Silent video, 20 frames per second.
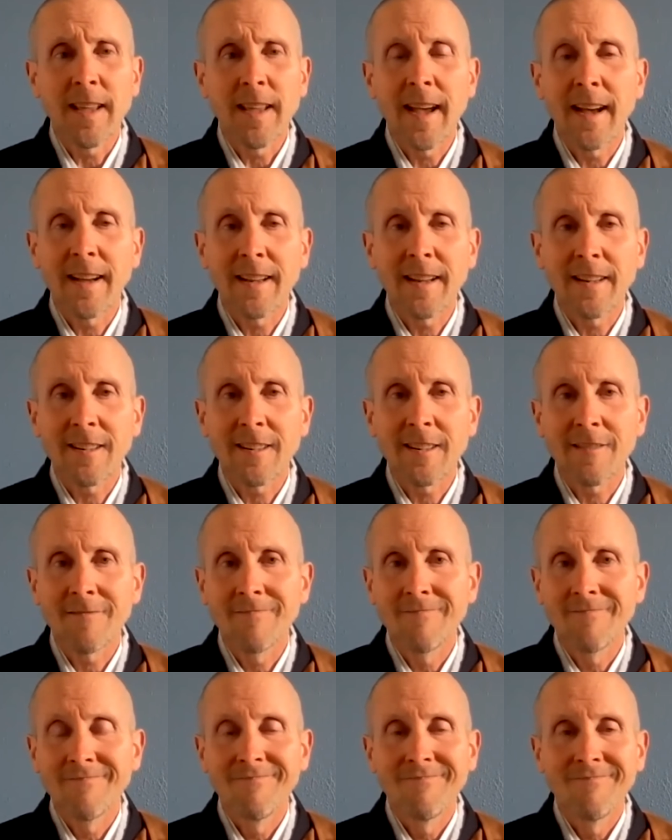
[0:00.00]
can't
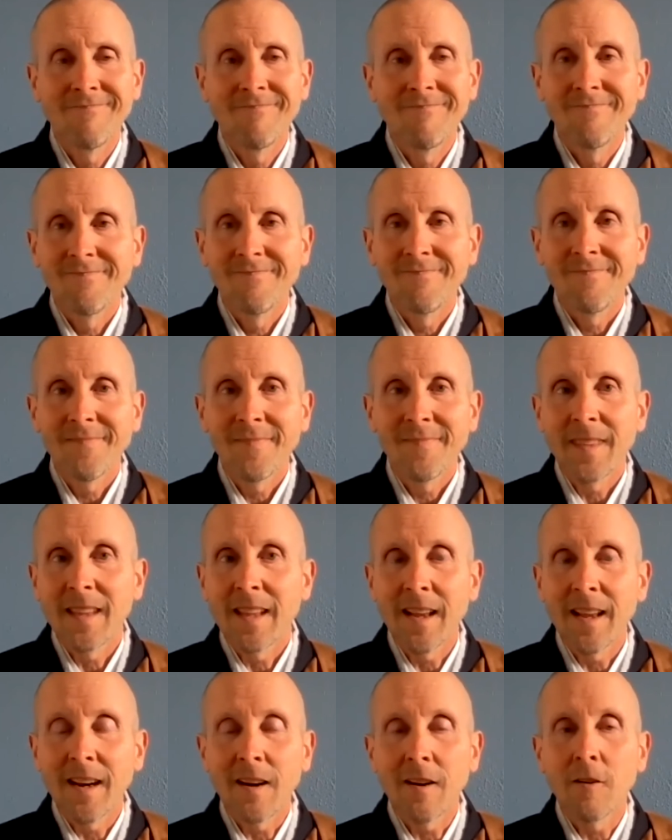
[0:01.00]

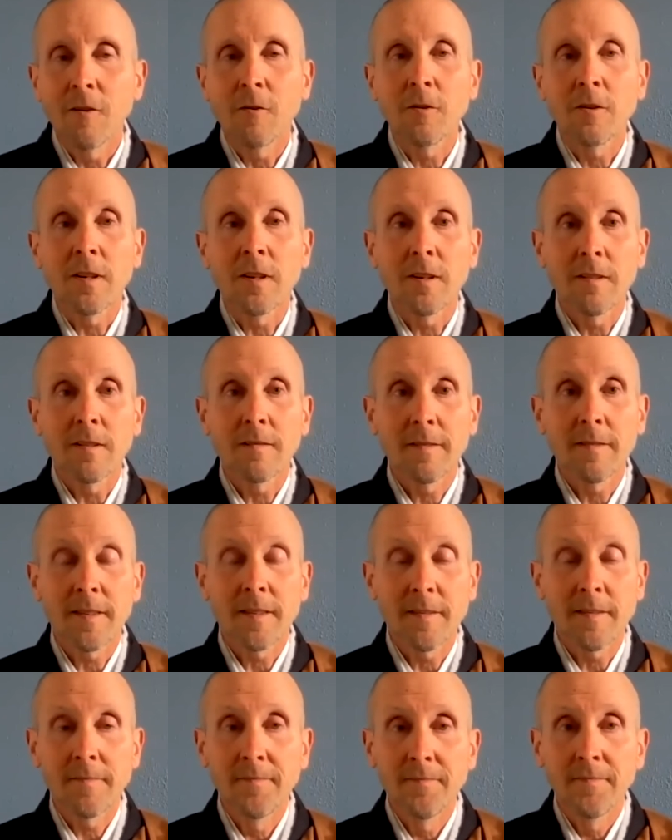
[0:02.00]
get a hold of
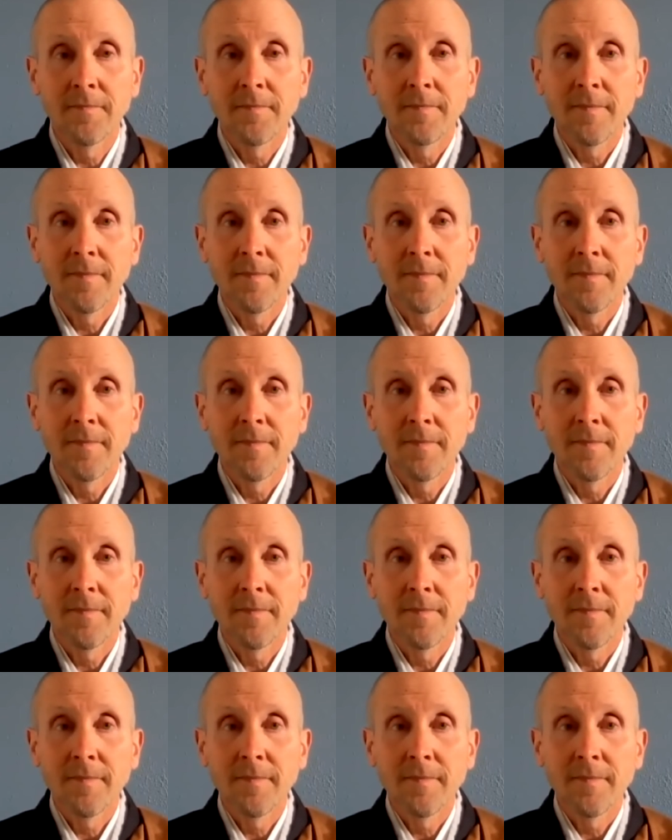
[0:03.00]
and